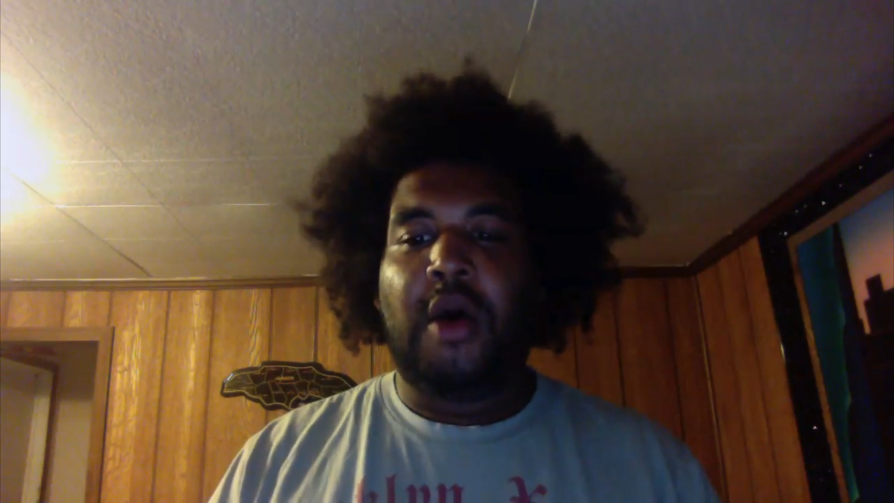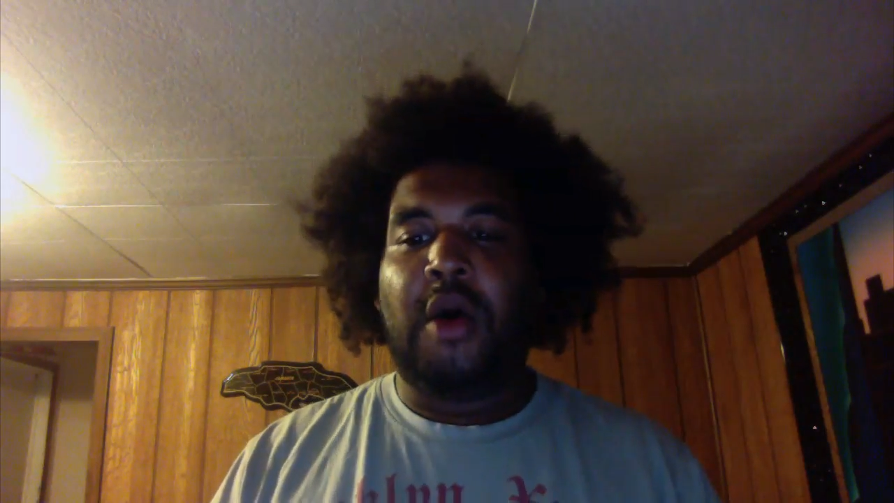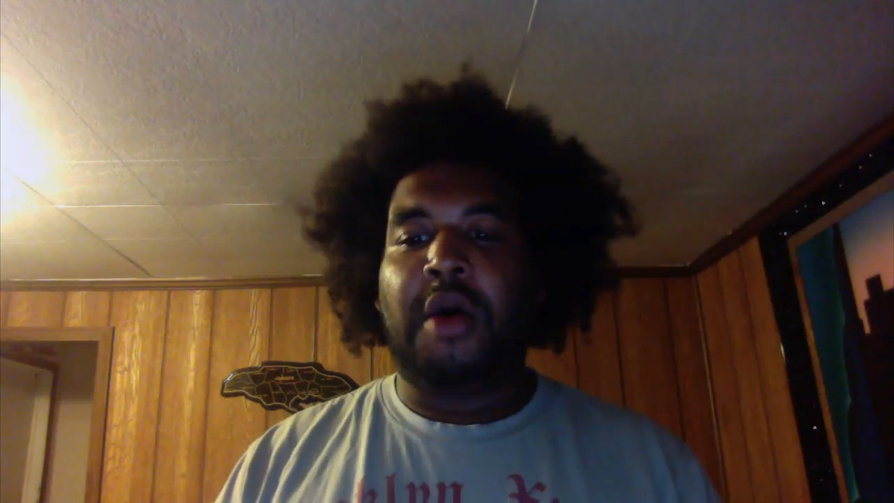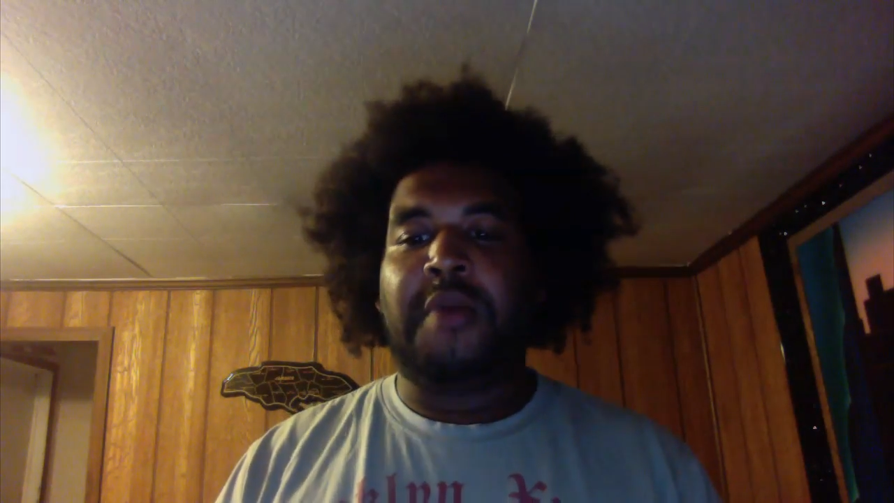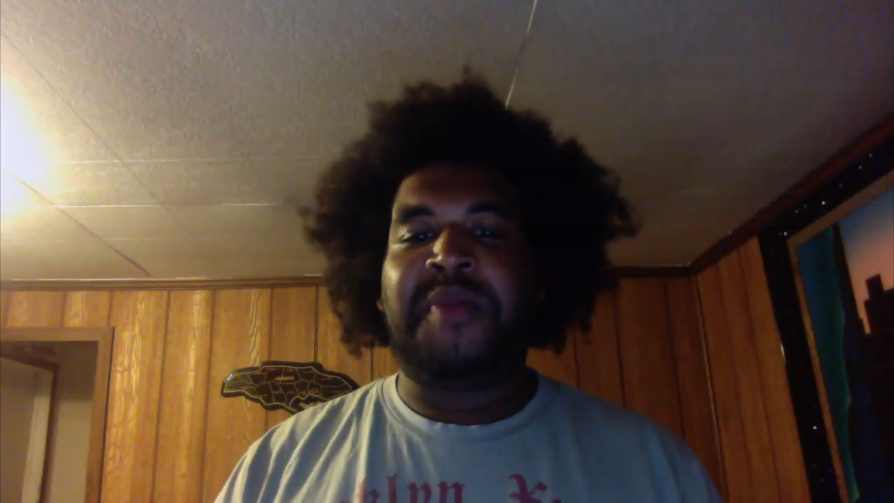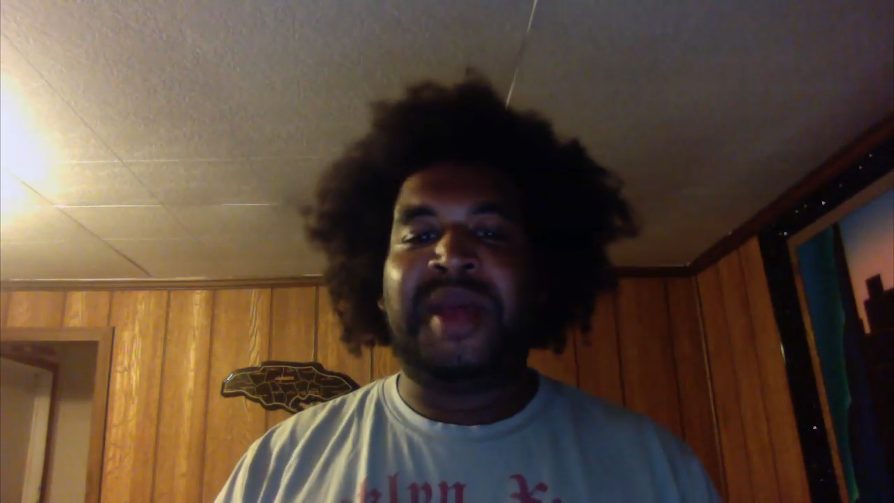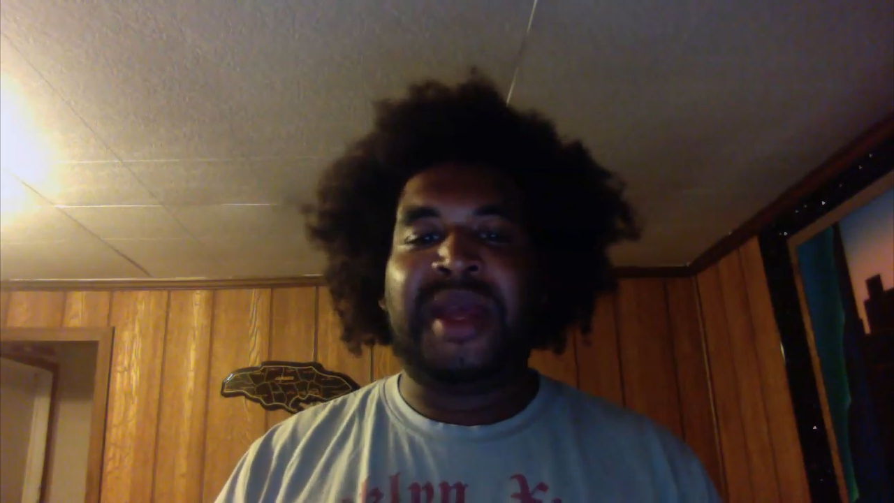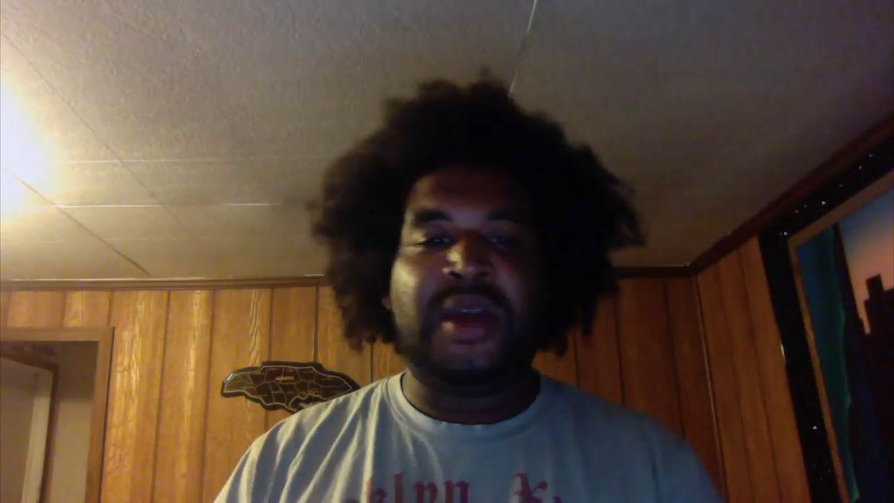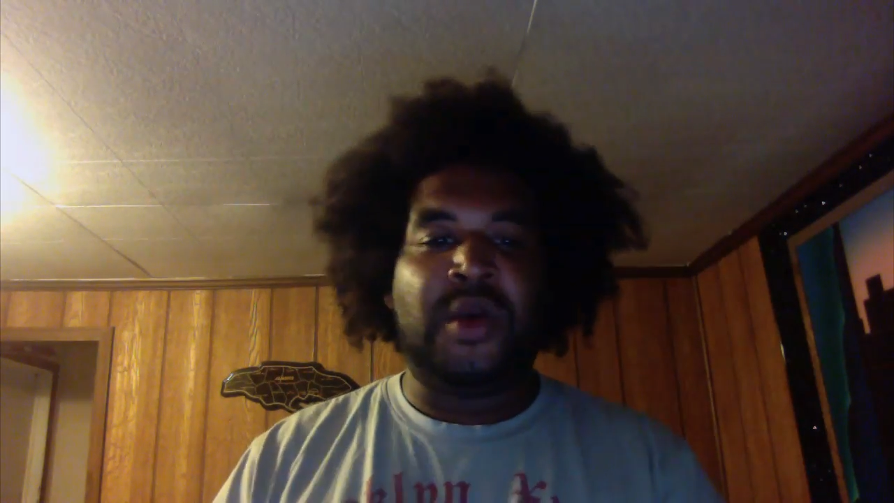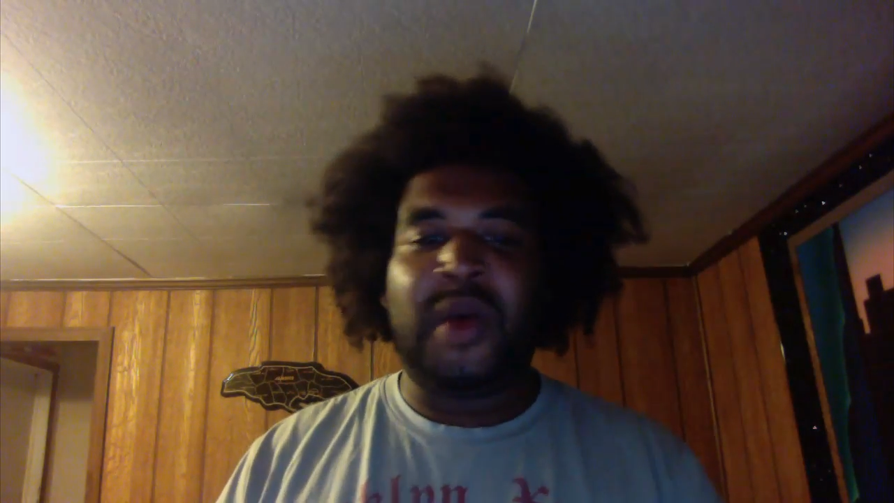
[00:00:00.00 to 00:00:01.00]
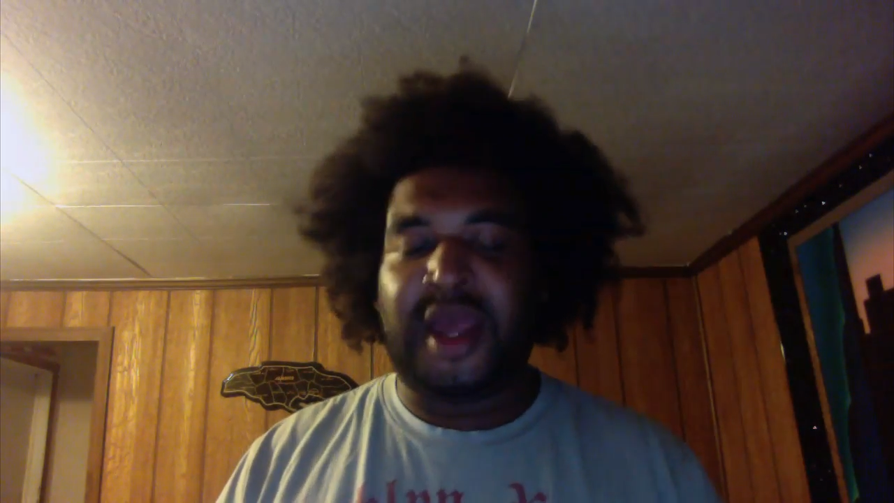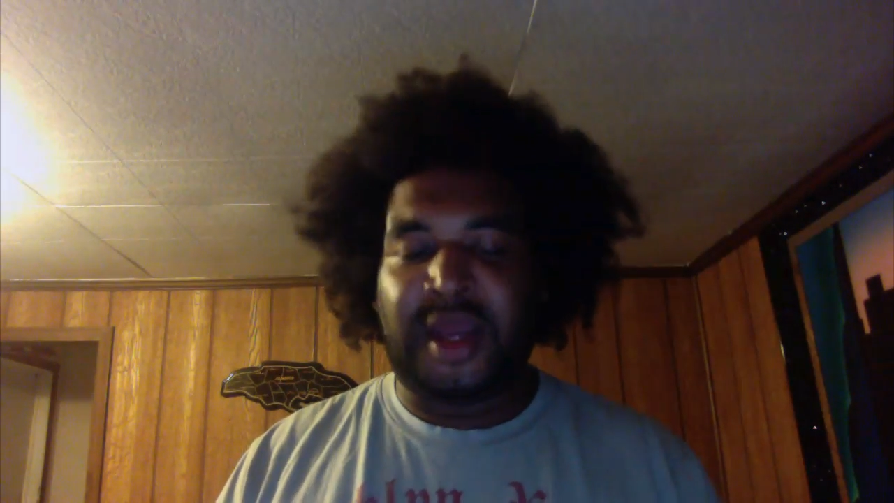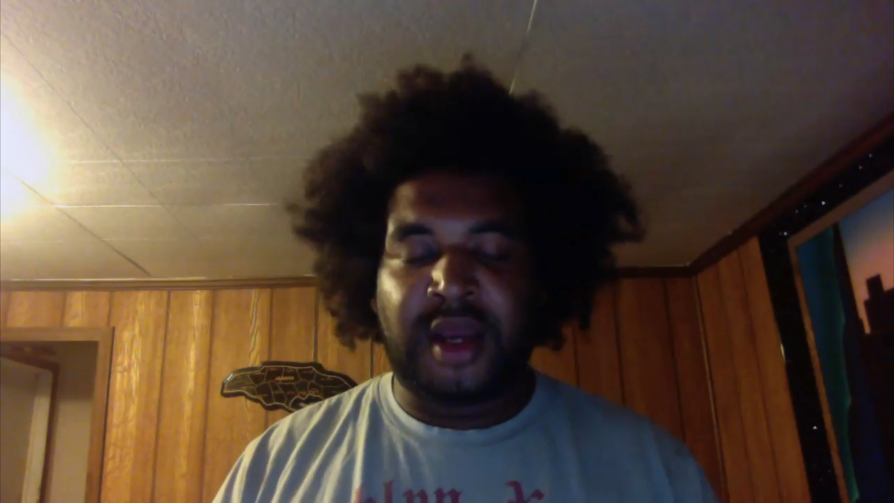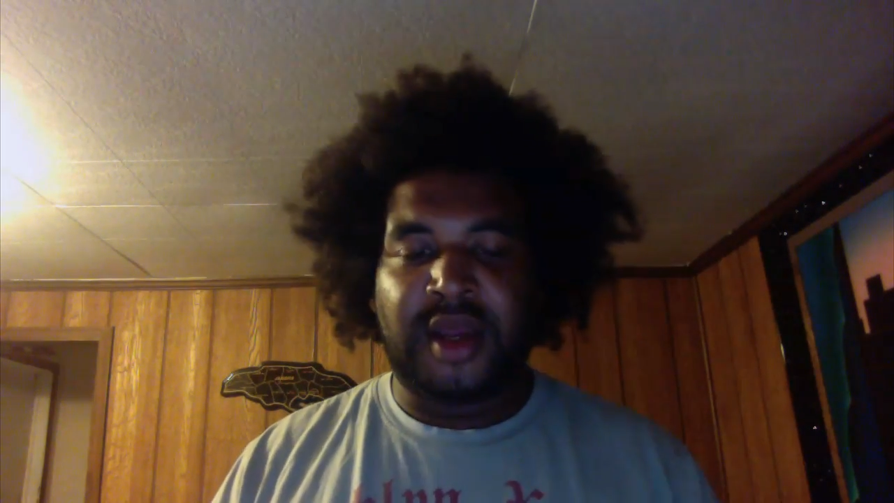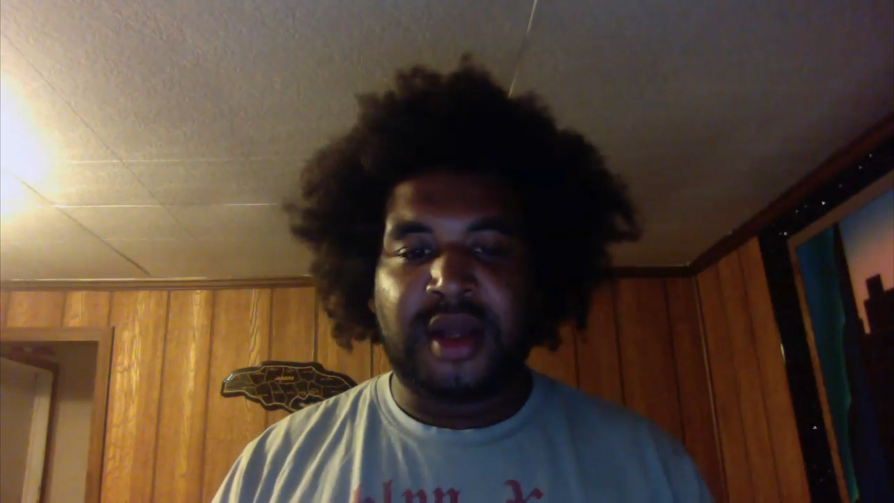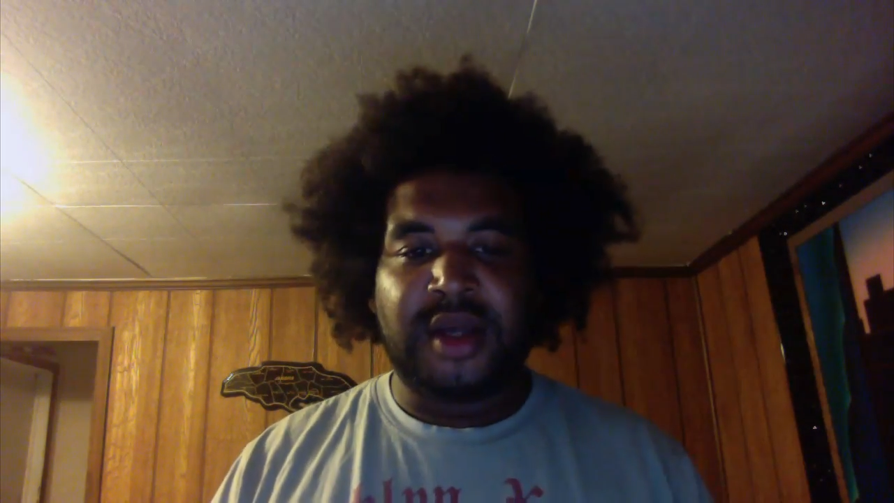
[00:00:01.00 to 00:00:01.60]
or B, you win.